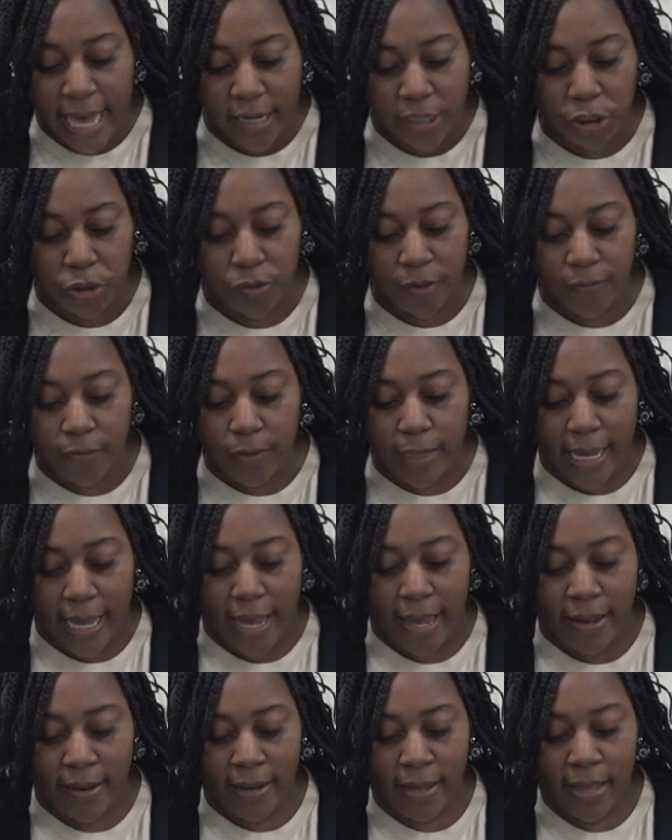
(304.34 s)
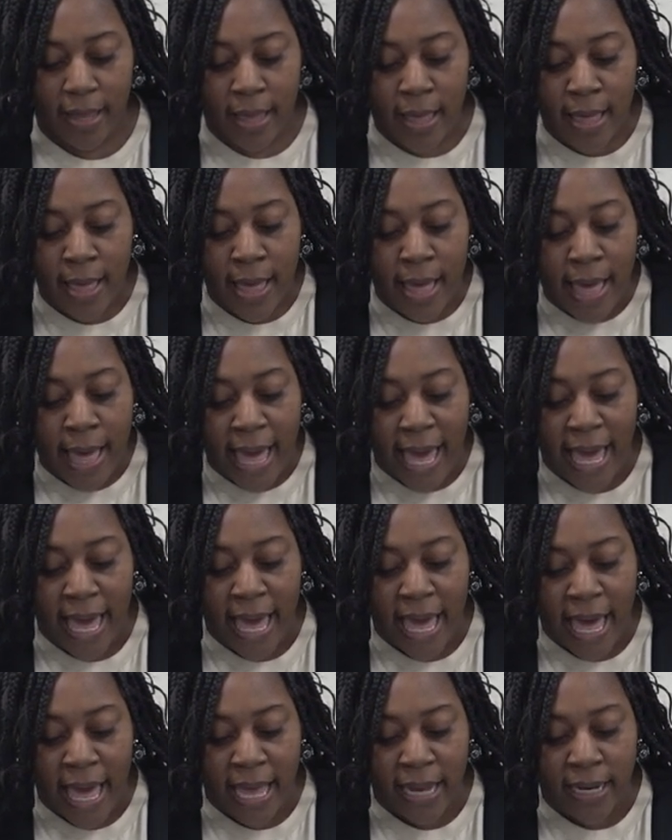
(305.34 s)
had a shriveled hand.
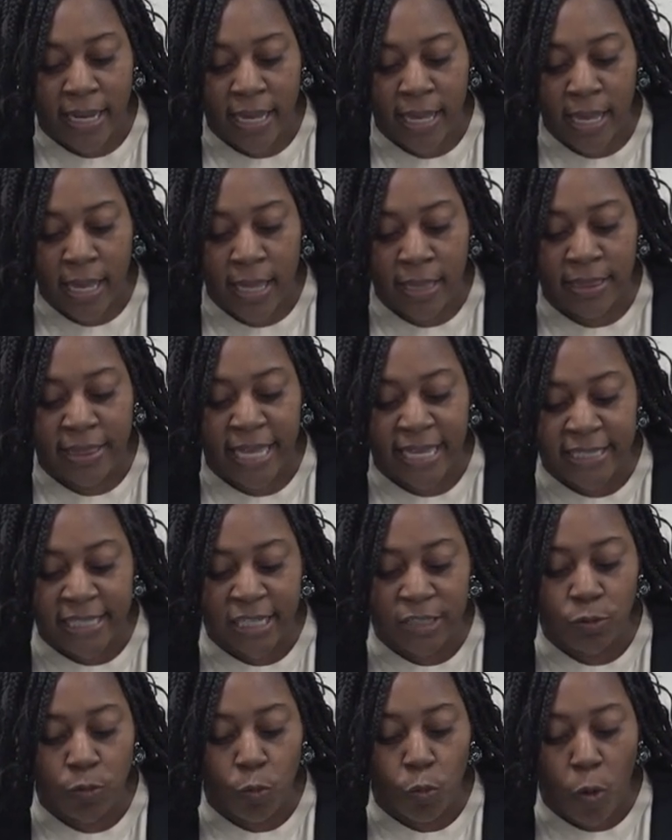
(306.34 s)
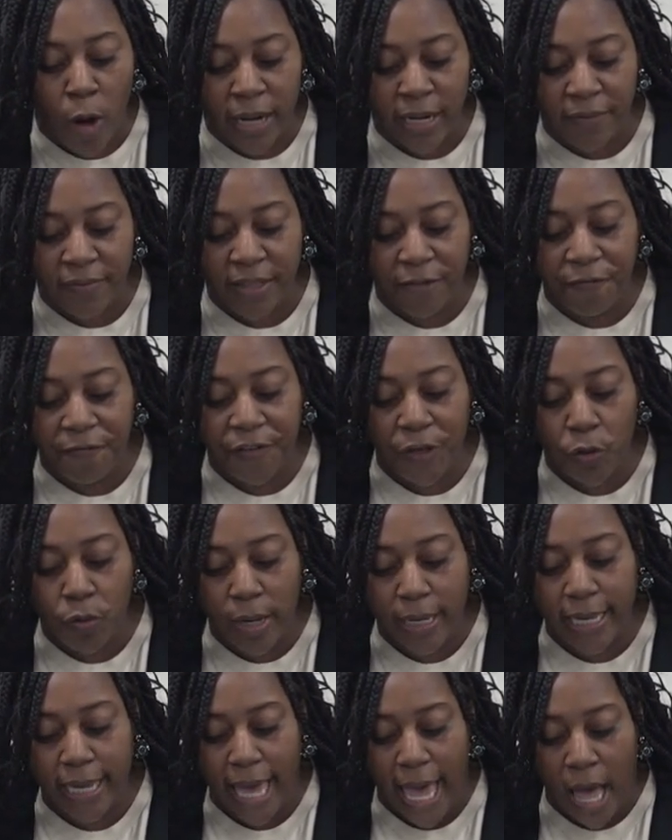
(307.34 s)
And this is one of the few
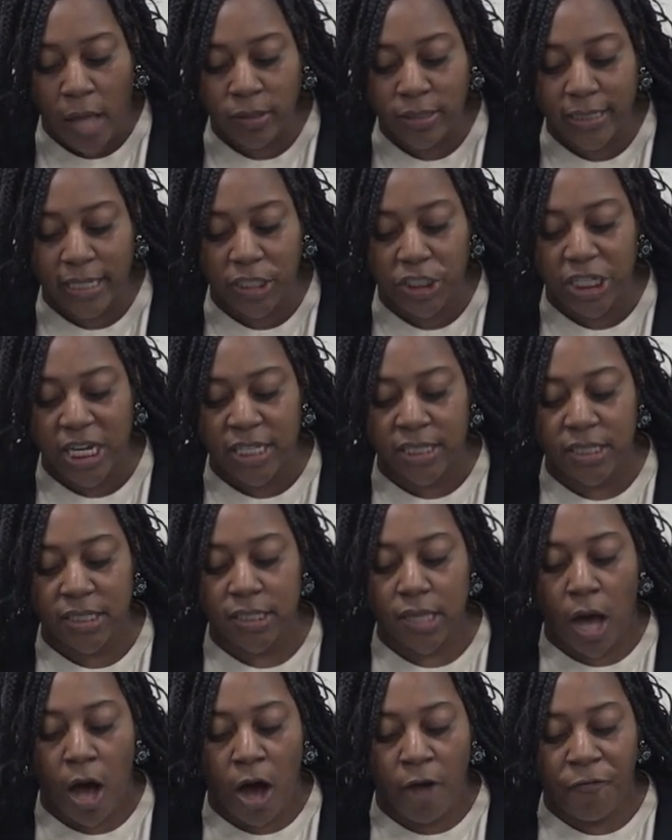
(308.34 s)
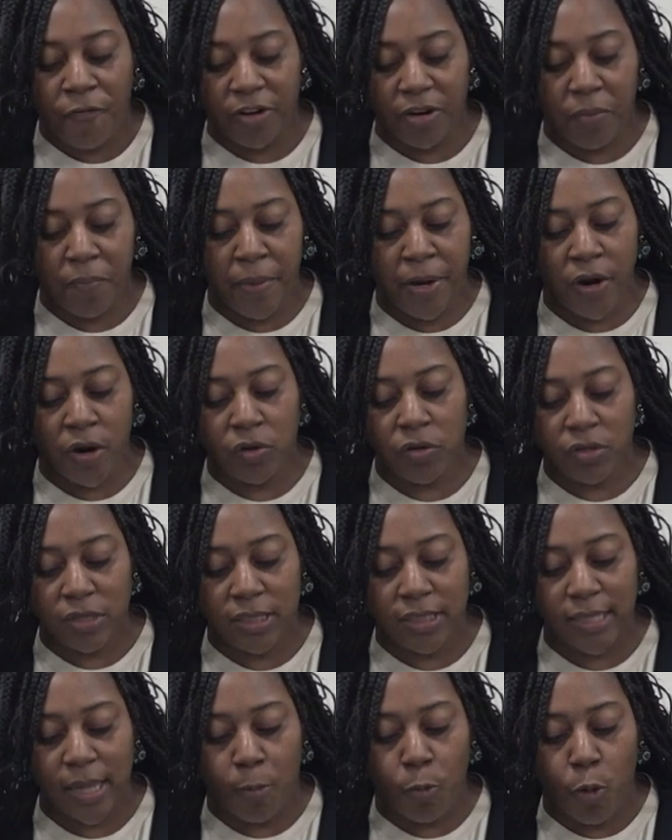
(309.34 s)
accounts that Jesus offered a miracle
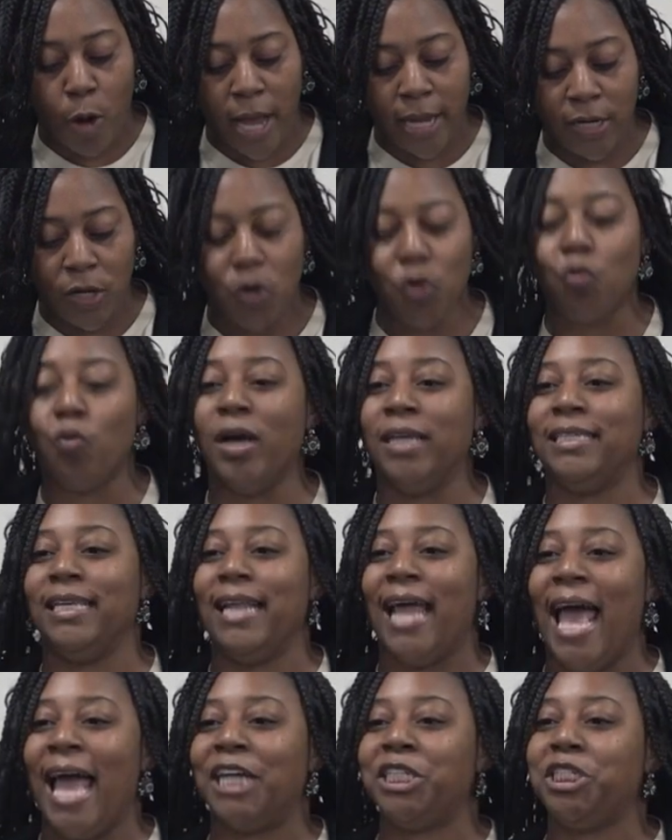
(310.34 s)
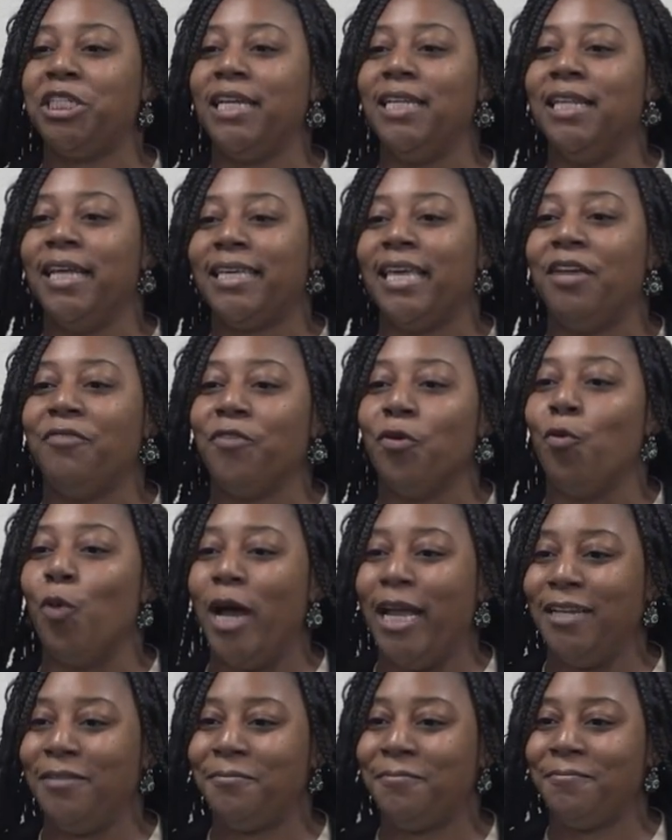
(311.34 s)
to someone who wasn't actually looking for
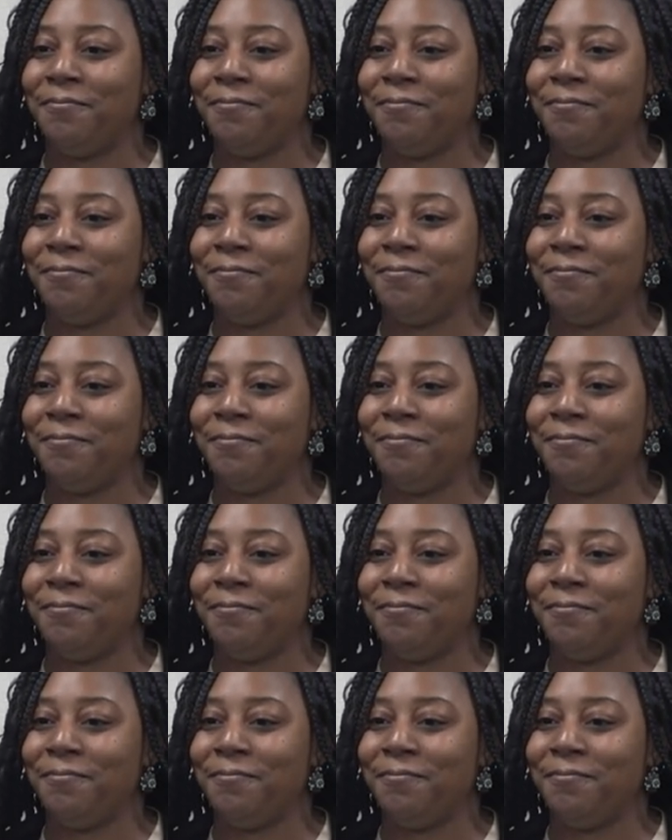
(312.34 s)
one.